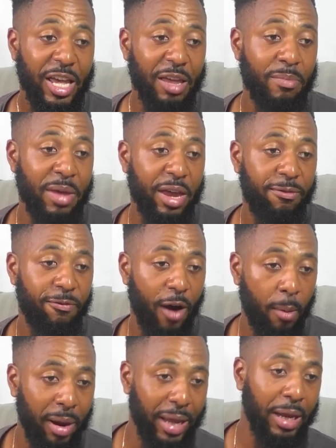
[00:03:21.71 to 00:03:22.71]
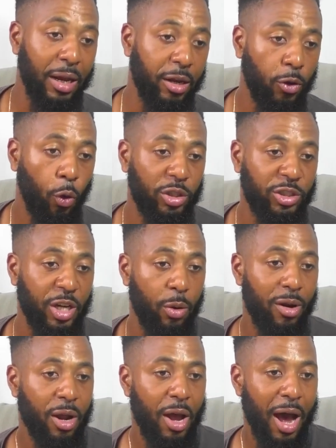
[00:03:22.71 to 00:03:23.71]
He made former England coach
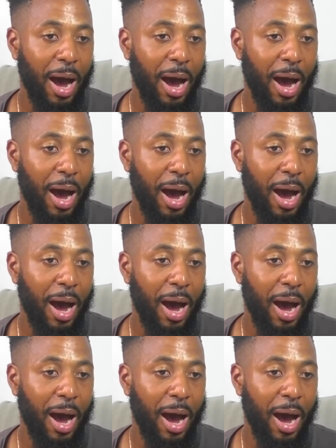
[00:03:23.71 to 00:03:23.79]
Terry